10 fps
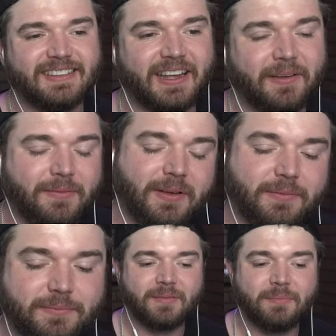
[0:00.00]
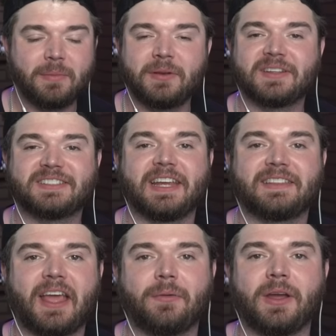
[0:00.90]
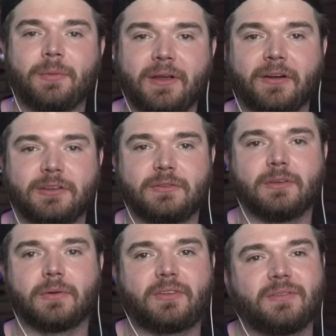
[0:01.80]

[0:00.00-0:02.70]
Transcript: Yeah, well, maybe don't say it that way. We are YouTubers.